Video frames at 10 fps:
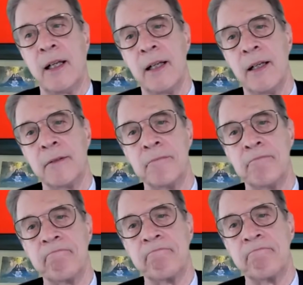Um,
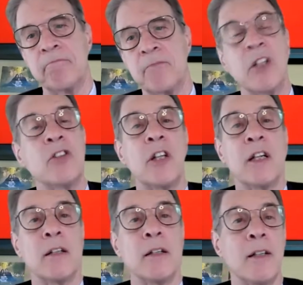is,
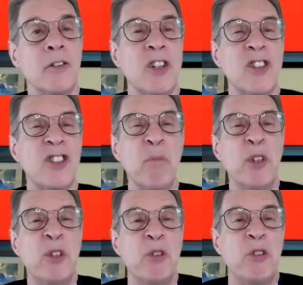there, is there some
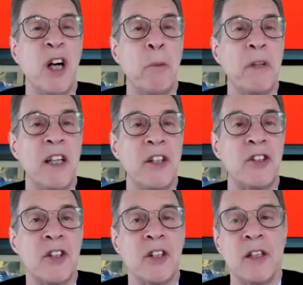new
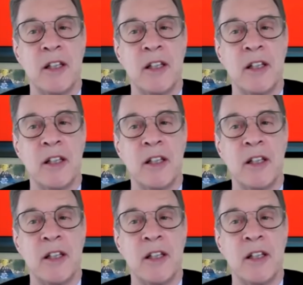combination